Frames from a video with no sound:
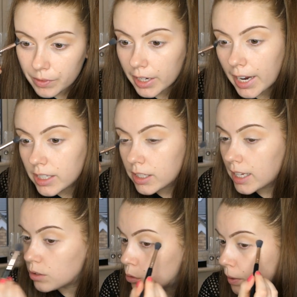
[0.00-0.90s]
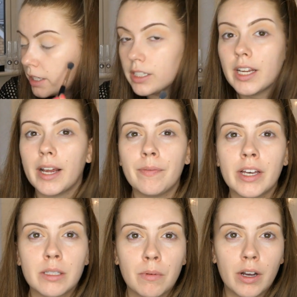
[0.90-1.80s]
Okay, so that's all blended in.
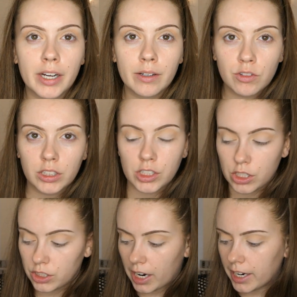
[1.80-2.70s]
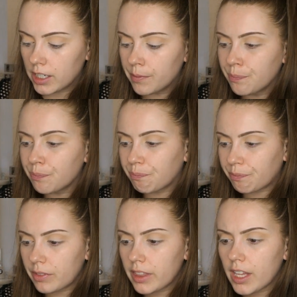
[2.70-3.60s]
That's my transition shade.
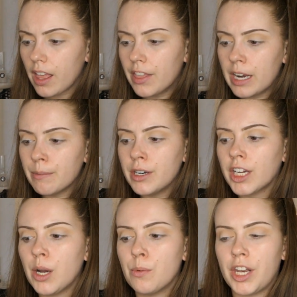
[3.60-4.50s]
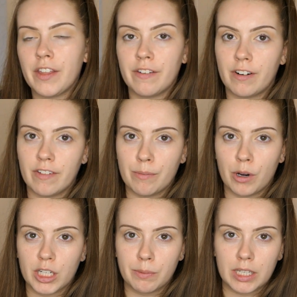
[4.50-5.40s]
Then I'm going to go with another fluffy
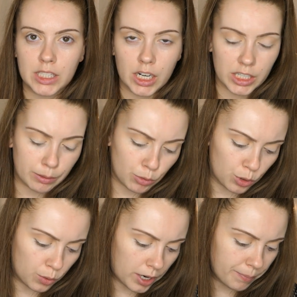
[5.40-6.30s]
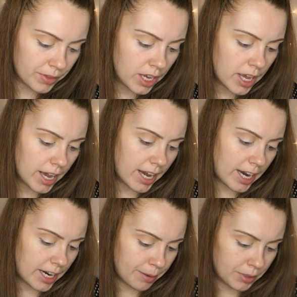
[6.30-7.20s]
brush, but a slightly smaller one,
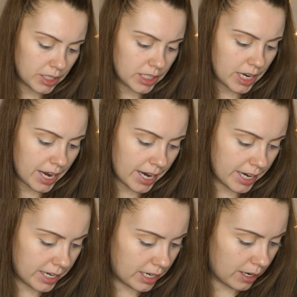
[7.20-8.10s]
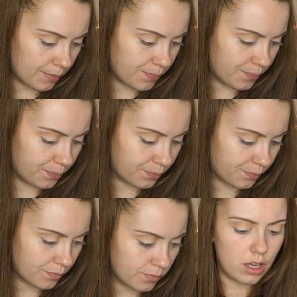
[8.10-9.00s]
and I'm going to take
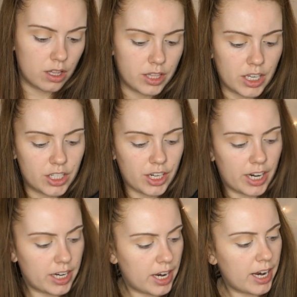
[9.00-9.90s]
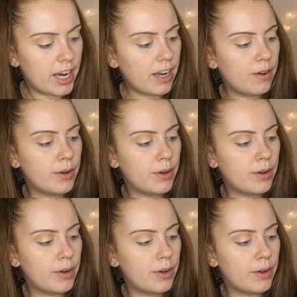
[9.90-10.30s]
this shade here,